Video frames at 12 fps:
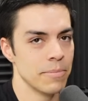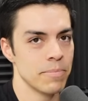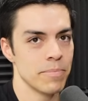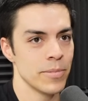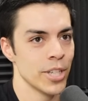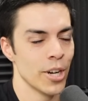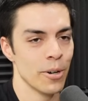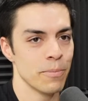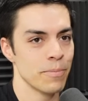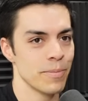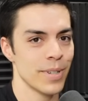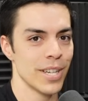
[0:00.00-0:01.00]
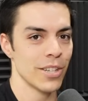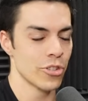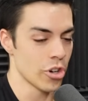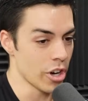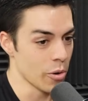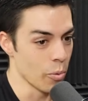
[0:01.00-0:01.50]
you know,
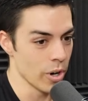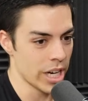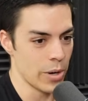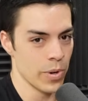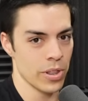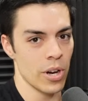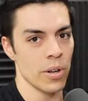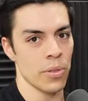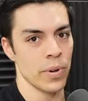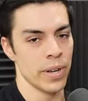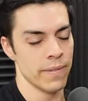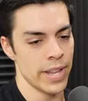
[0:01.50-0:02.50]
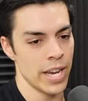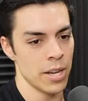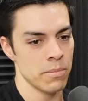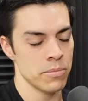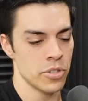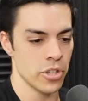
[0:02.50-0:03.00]
started working with all three of
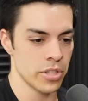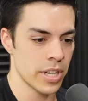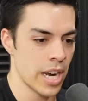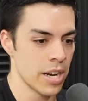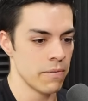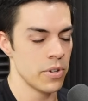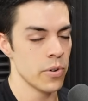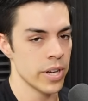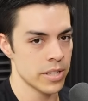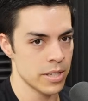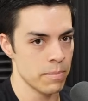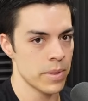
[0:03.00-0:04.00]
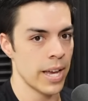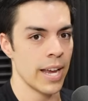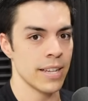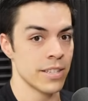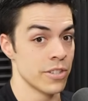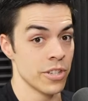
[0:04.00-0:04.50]
them, just kind of doing some
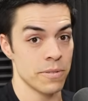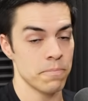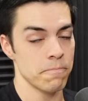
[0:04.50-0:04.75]
things and just,